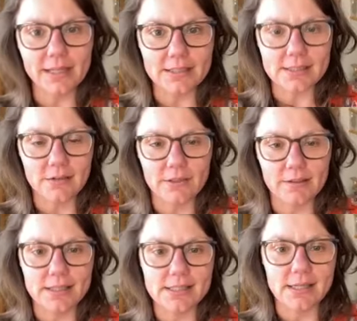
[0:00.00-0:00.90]
That's not
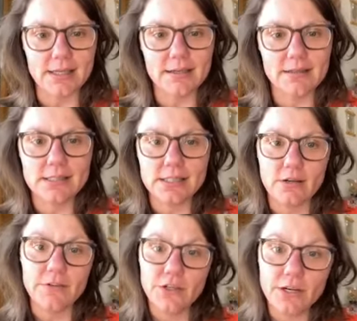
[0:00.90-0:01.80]
realistic. So
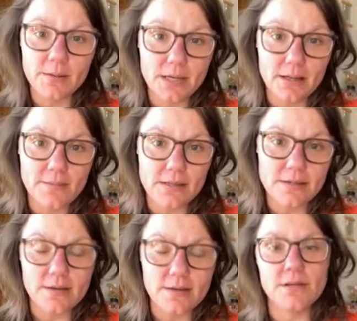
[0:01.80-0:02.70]
if you're going to be all about
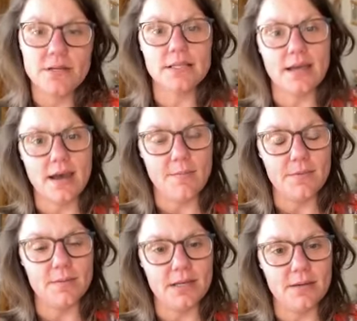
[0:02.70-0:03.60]
the numbers, I'm
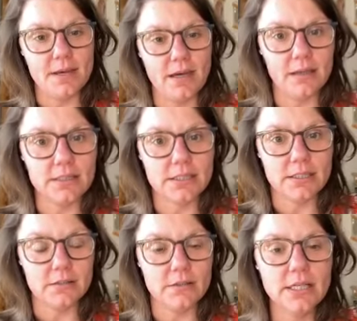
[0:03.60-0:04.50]
going to be about it
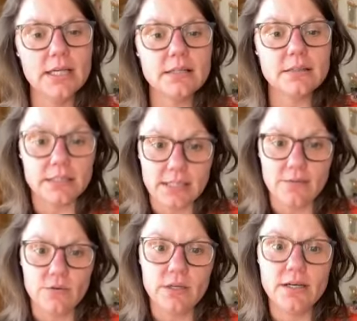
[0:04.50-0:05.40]
too. Let's
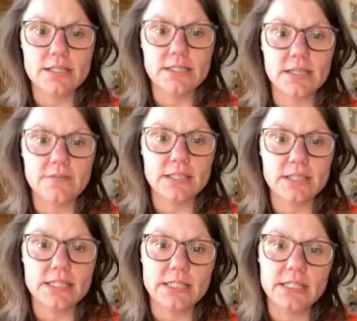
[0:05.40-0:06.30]
have a real honest
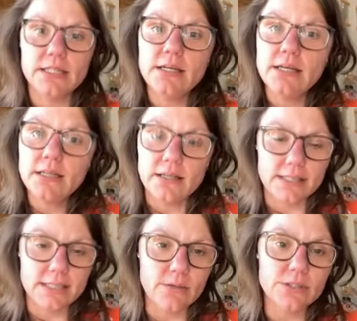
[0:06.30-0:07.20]
conversation.
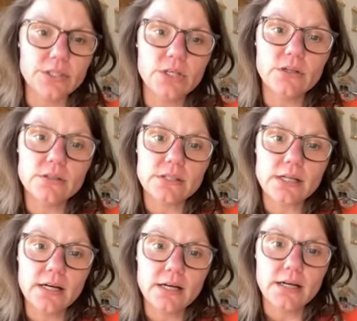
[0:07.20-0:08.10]
Let's see what your goals
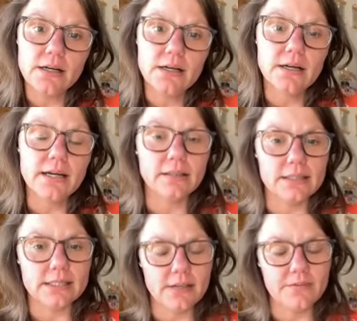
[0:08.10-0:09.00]
are and
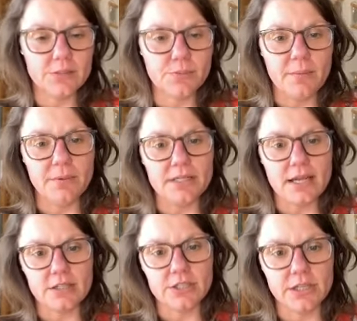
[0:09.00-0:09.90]
let's see if this property is
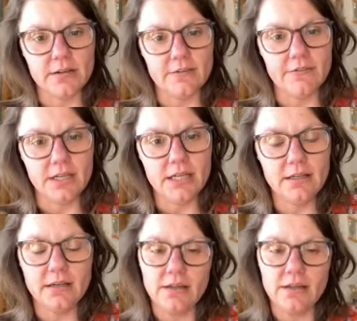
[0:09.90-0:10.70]
actually going to fit it.